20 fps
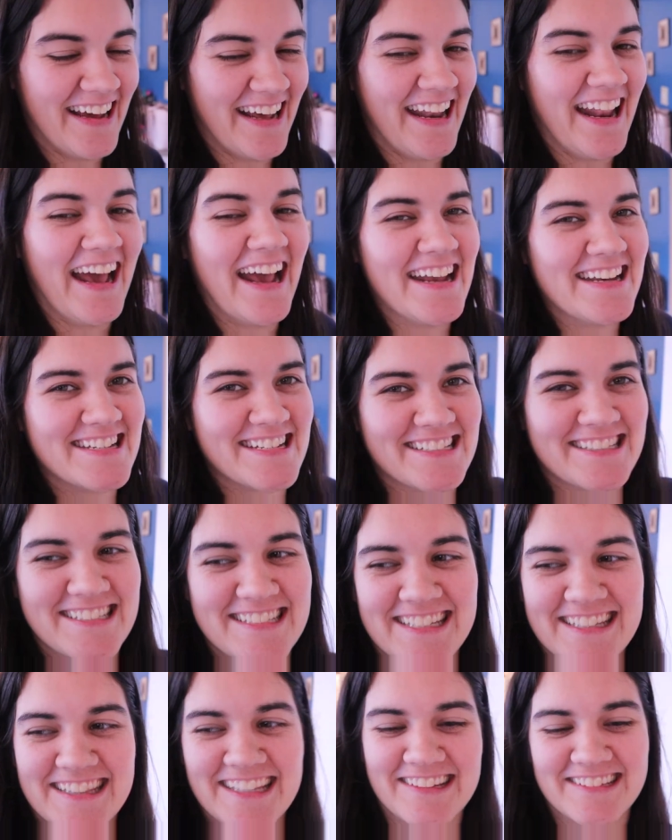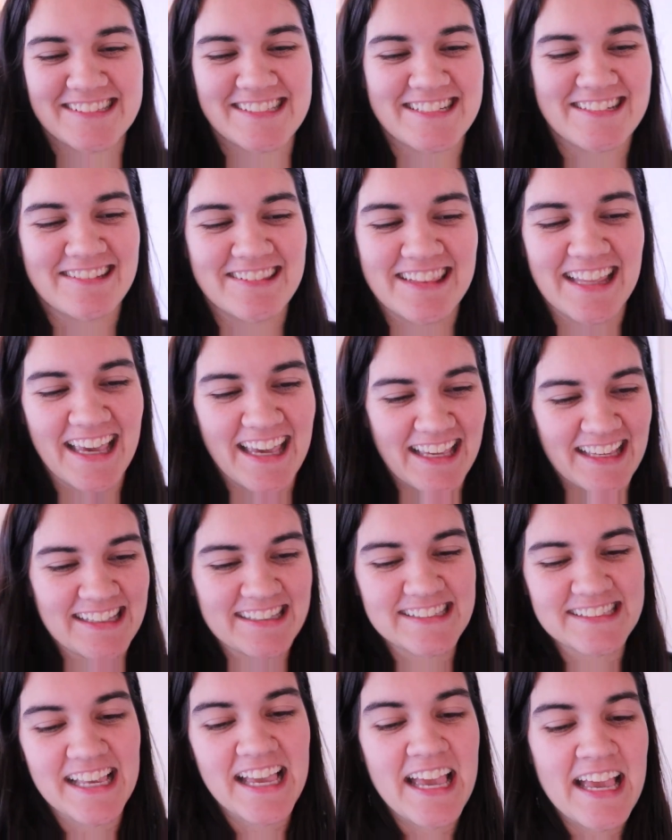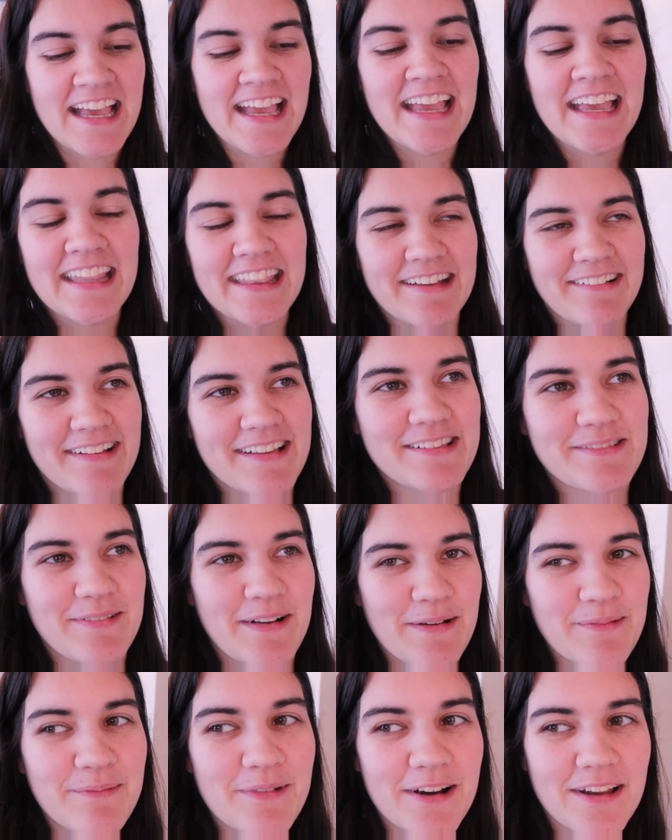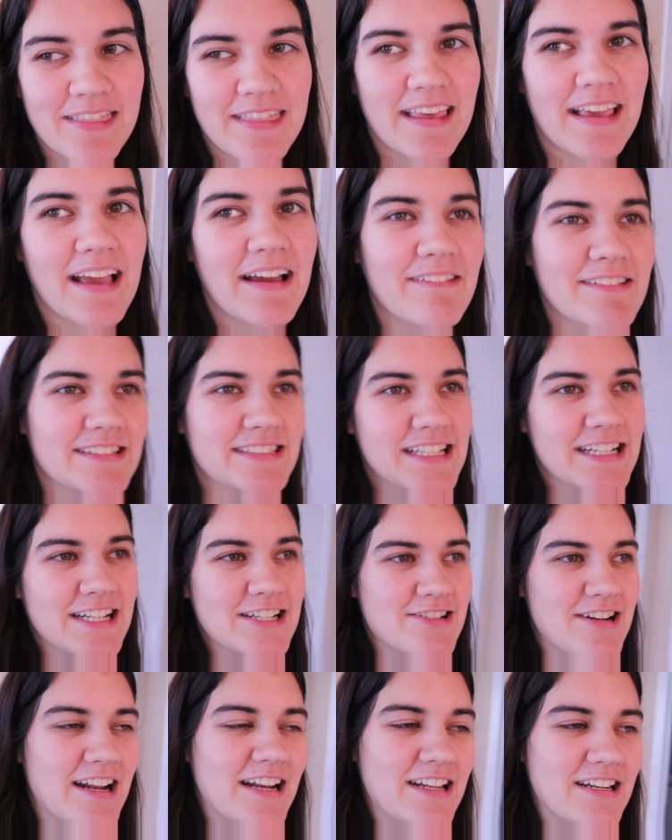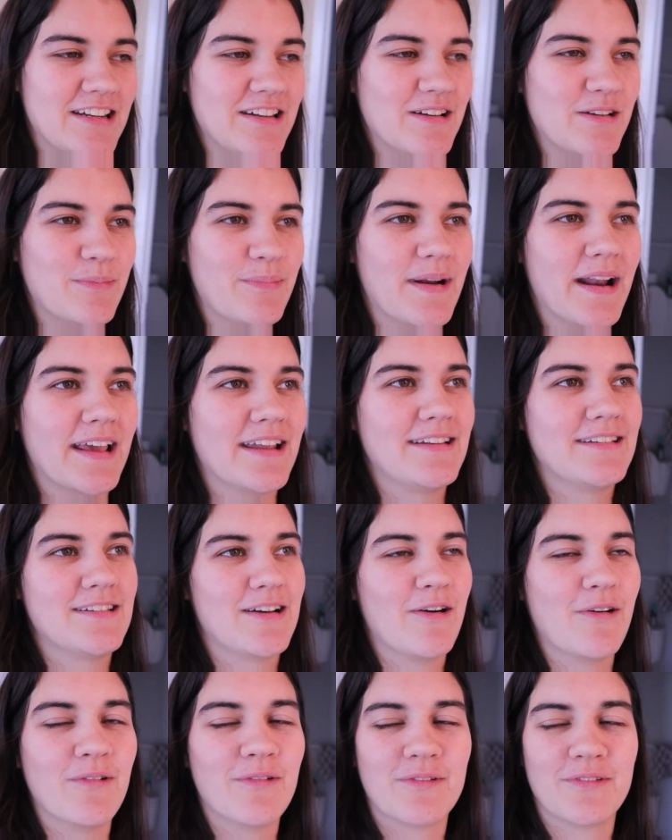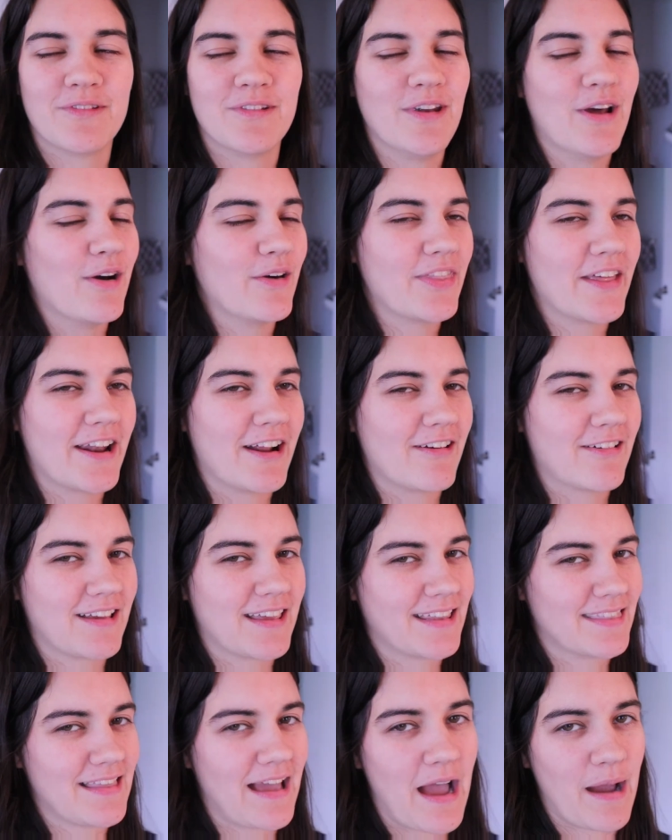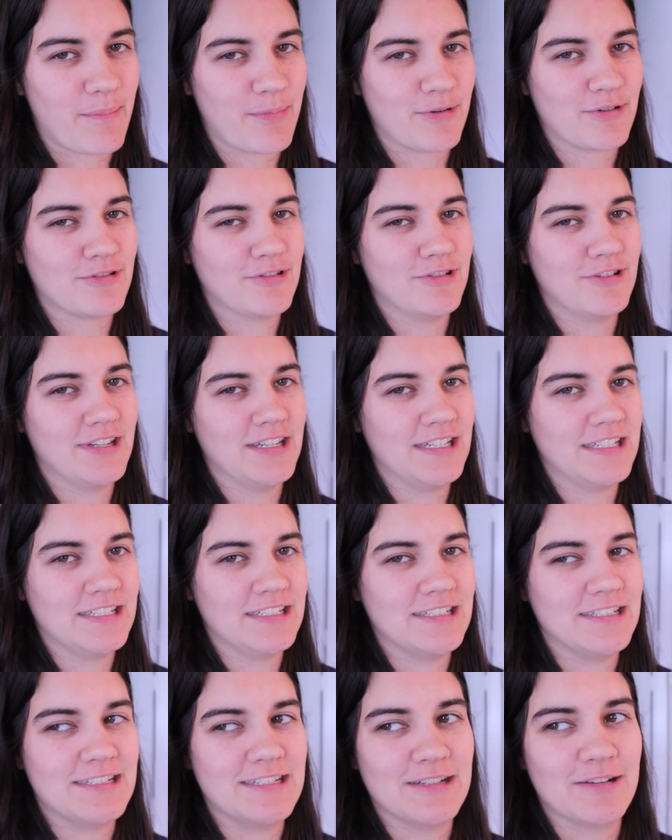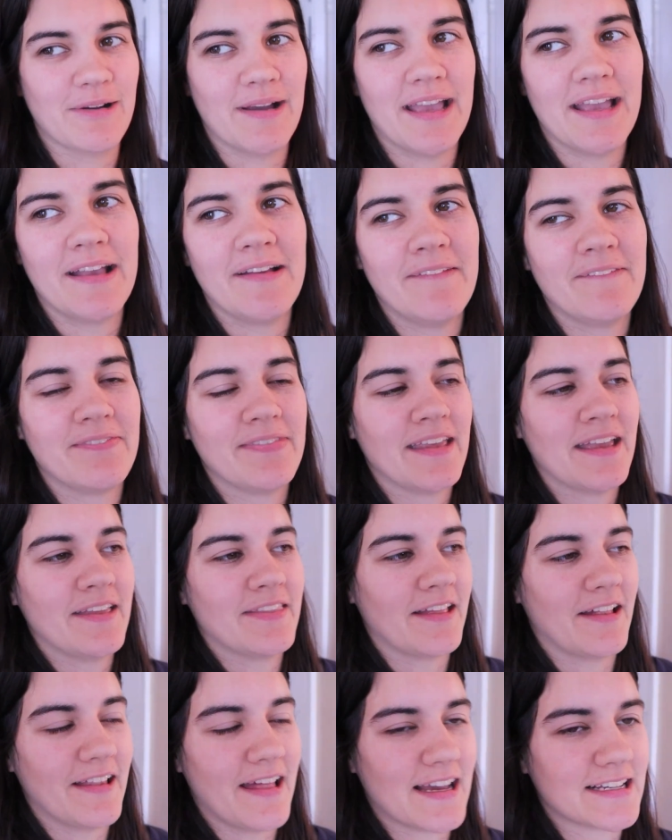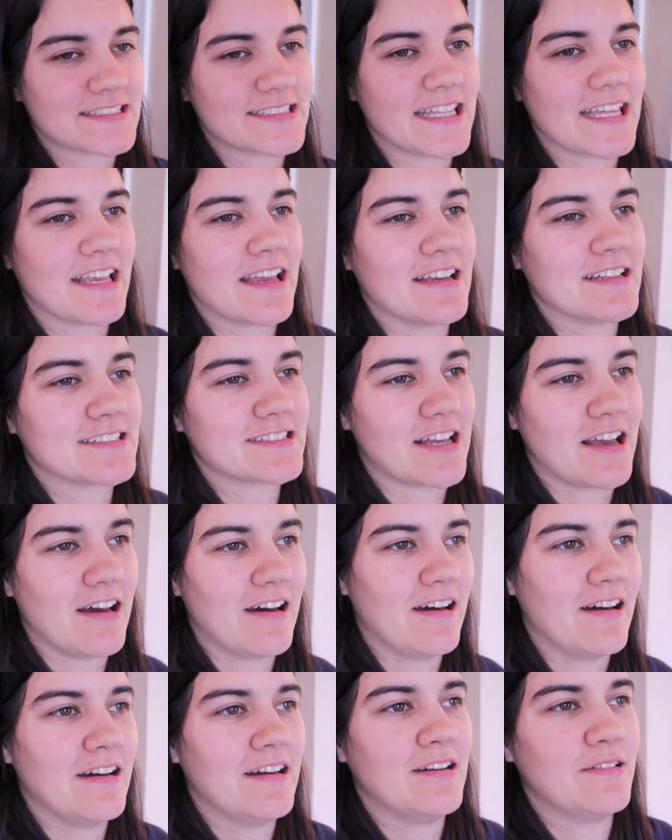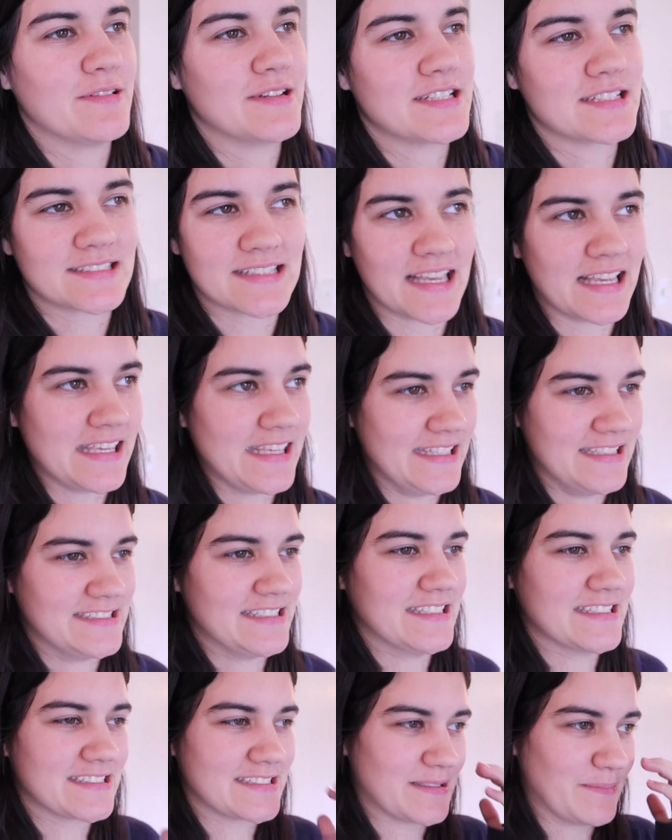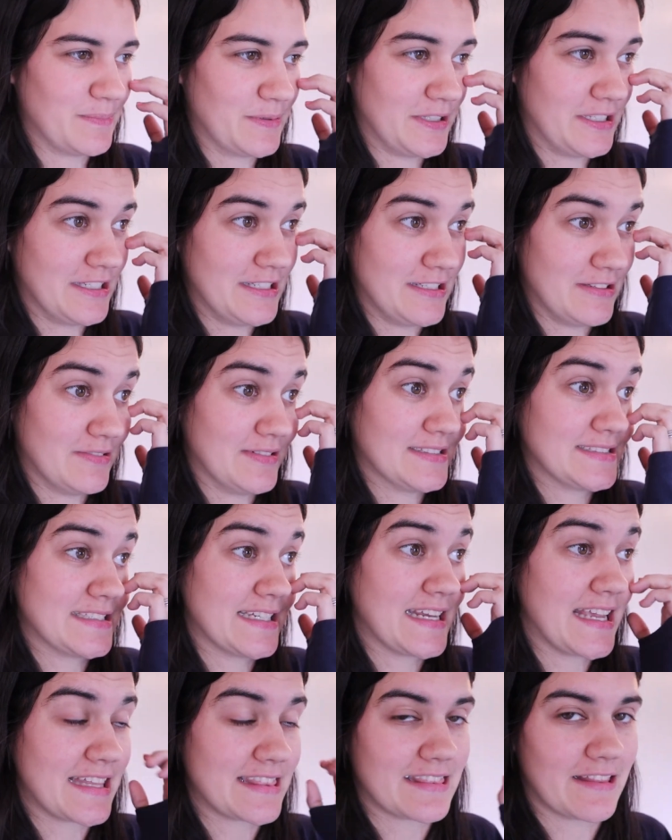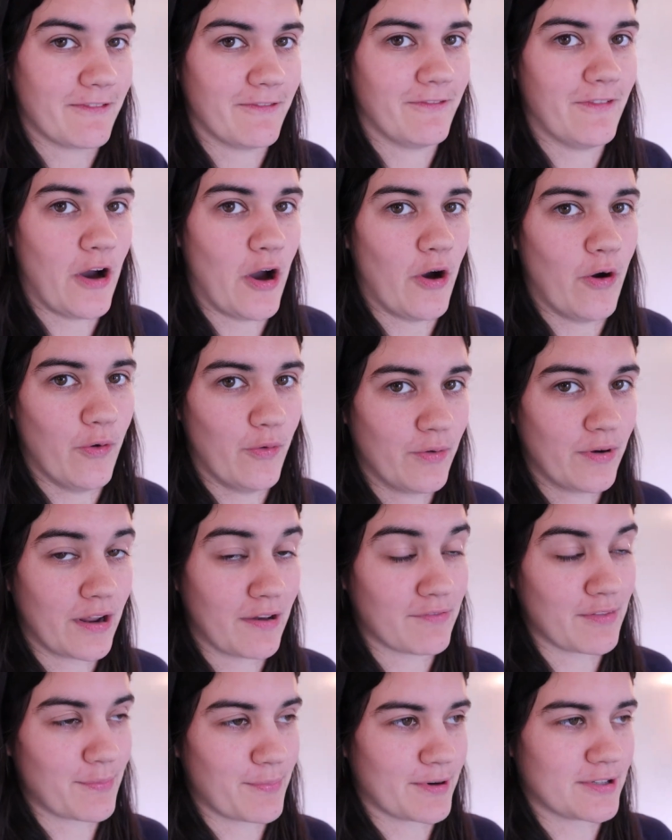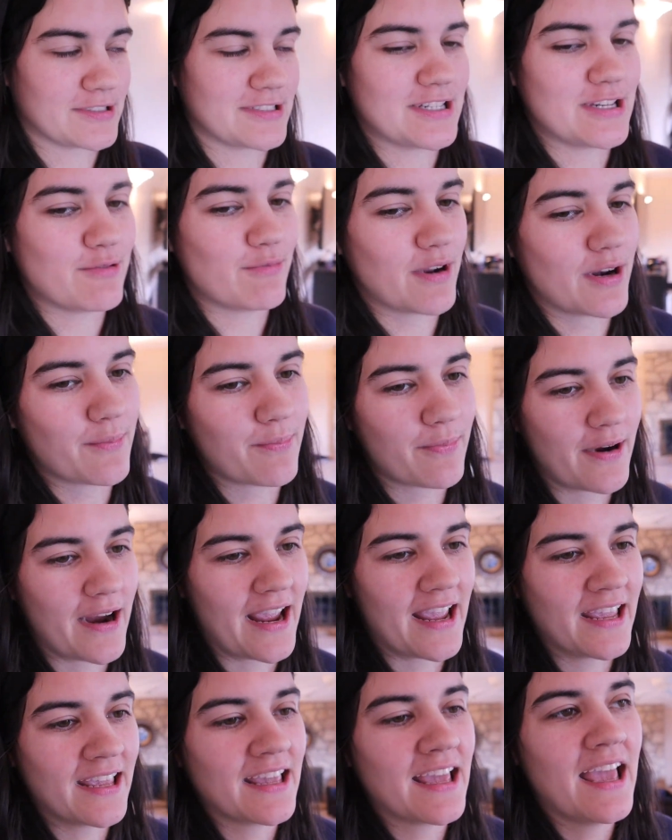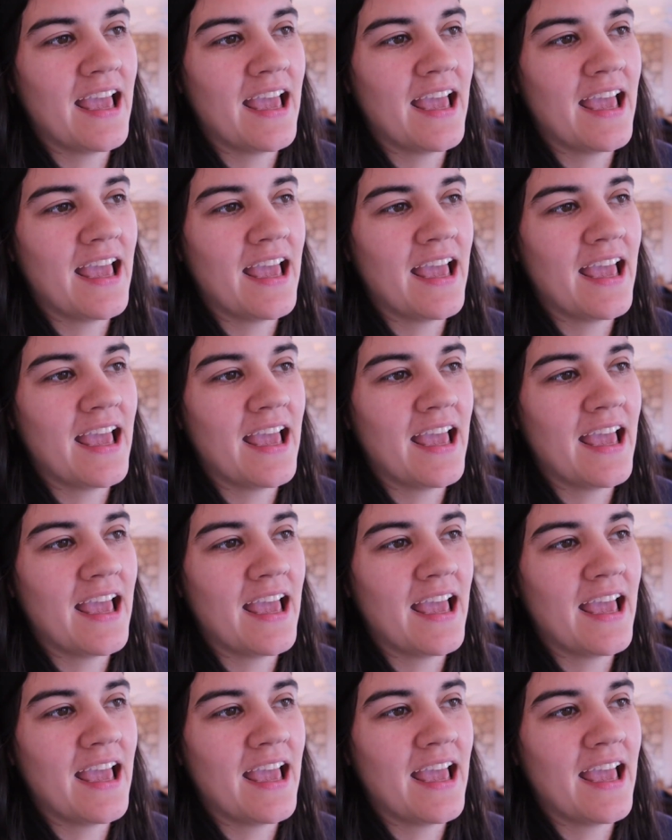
And I just did those two things. There is one more thing I was gonna try to do, but I don't know that I'll get the opportunity to do it. The last thing I saw, which is like easy and simple to do, is to get the phone of the person you want to prank.